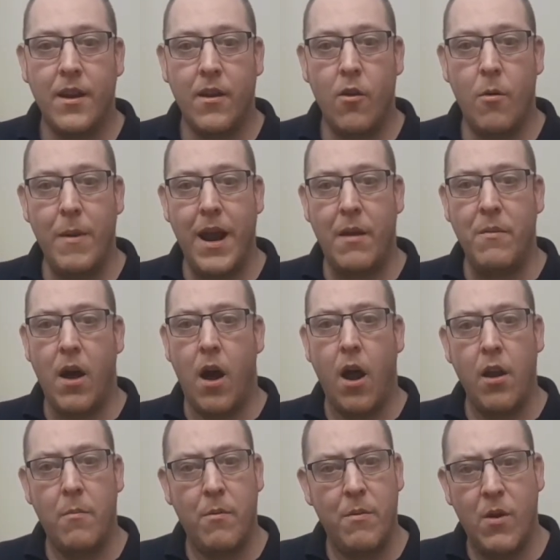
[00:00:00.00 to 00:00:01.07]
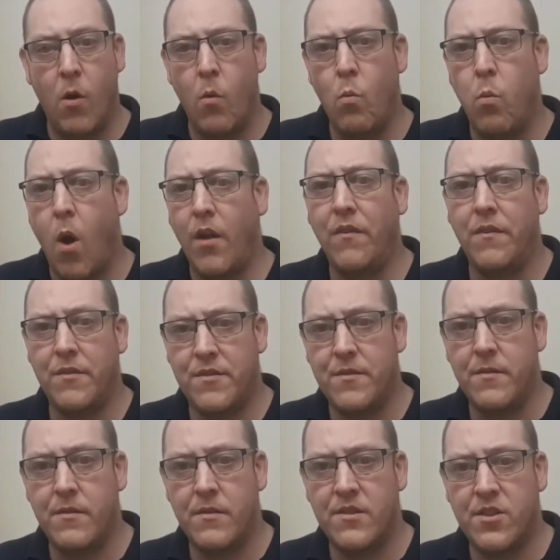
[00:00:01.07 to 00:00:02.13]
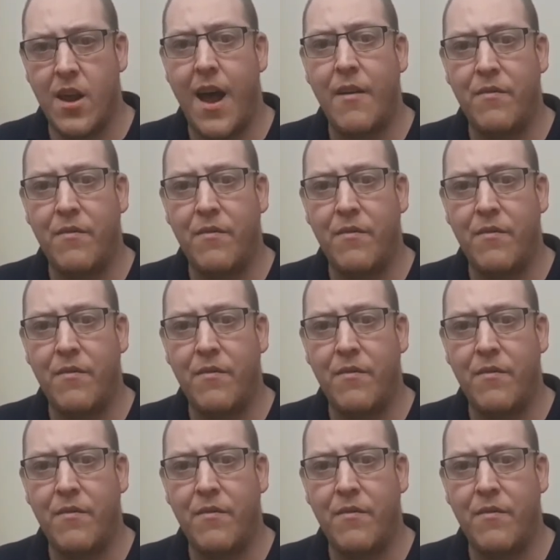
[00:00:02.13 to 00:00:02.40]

You know what I mean? I'm not on it, but we don't want to